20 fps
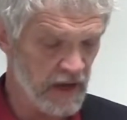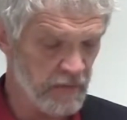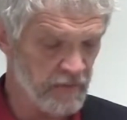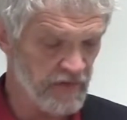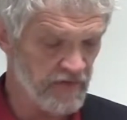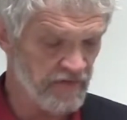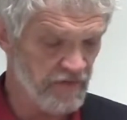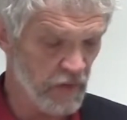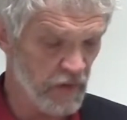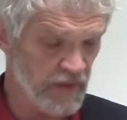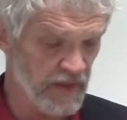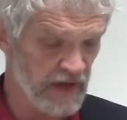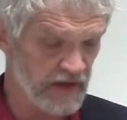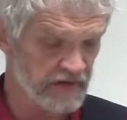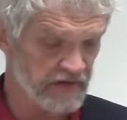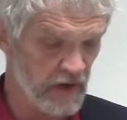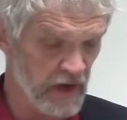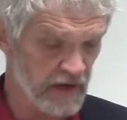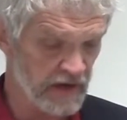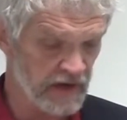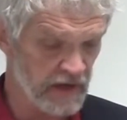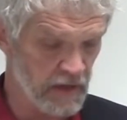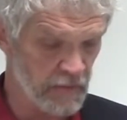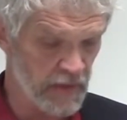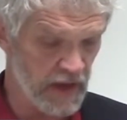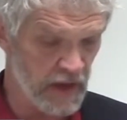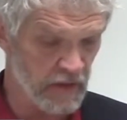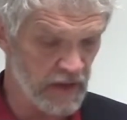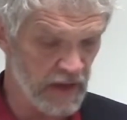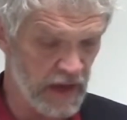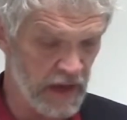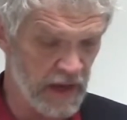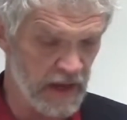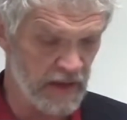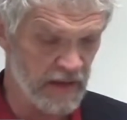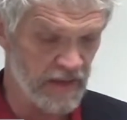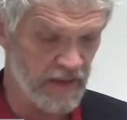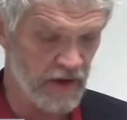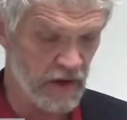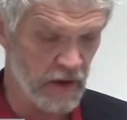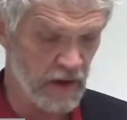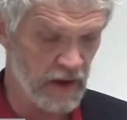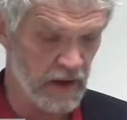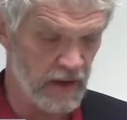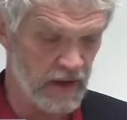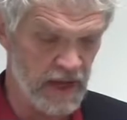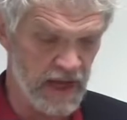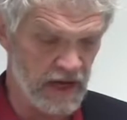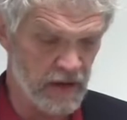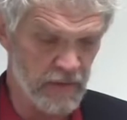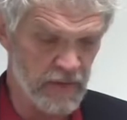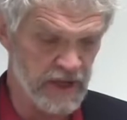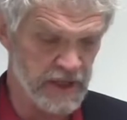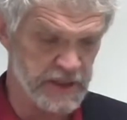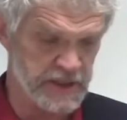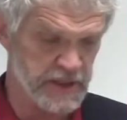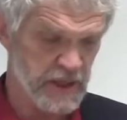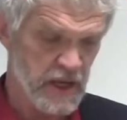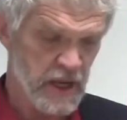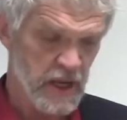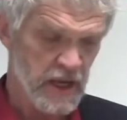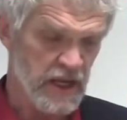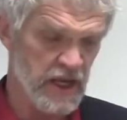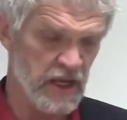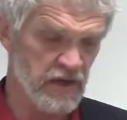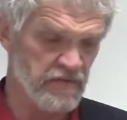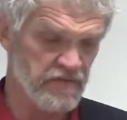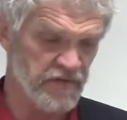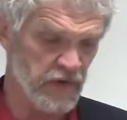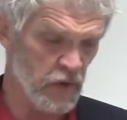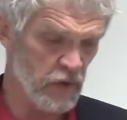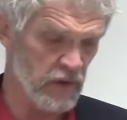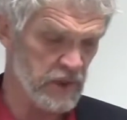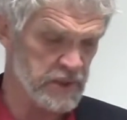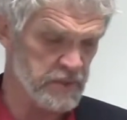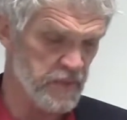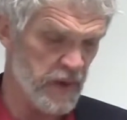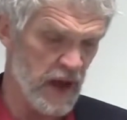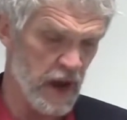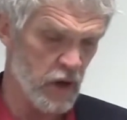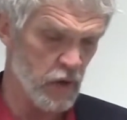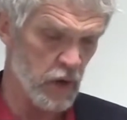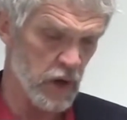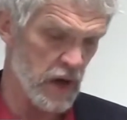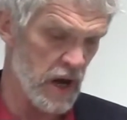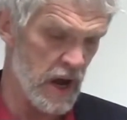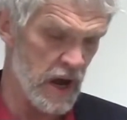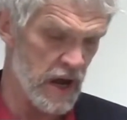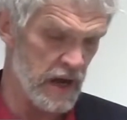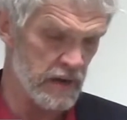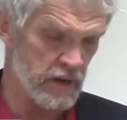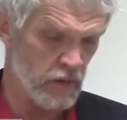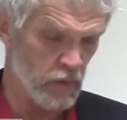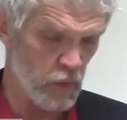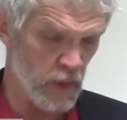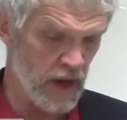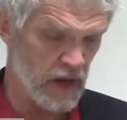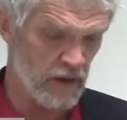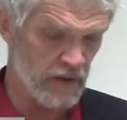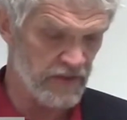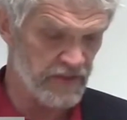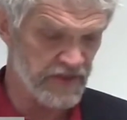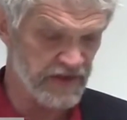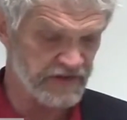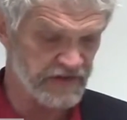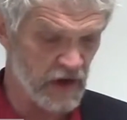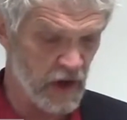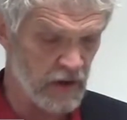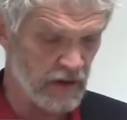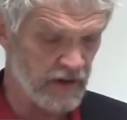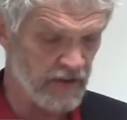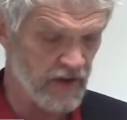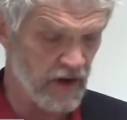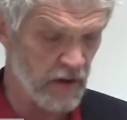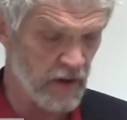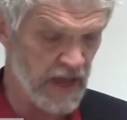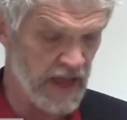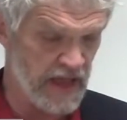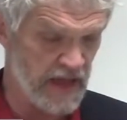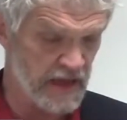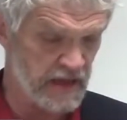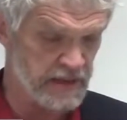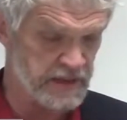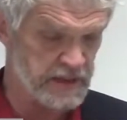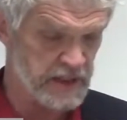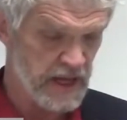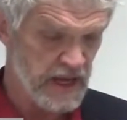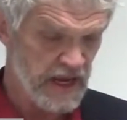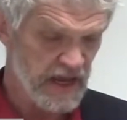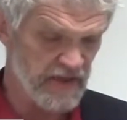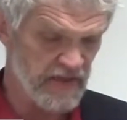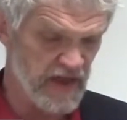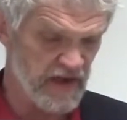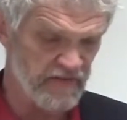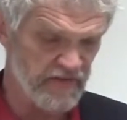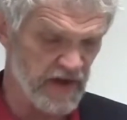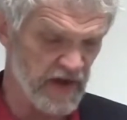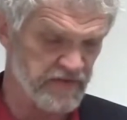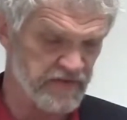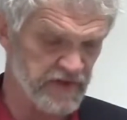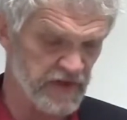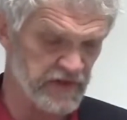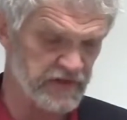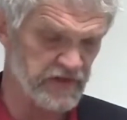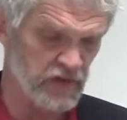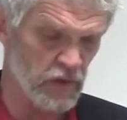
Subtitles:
before that talking about their enemies' influence, power, honor, wealth. It's all in their hands, and they've left us